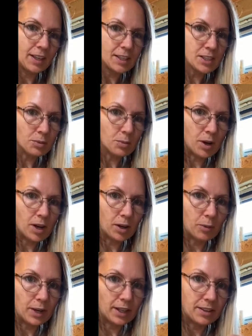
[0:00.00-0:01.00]
to work
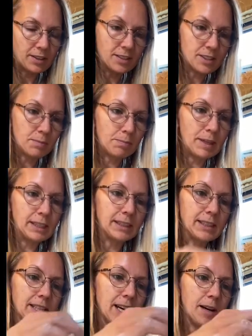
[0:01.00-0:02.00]
with to
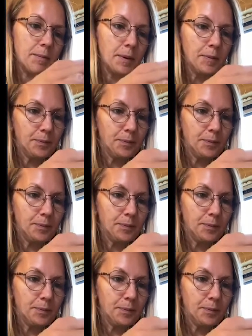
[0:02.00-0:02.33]
build up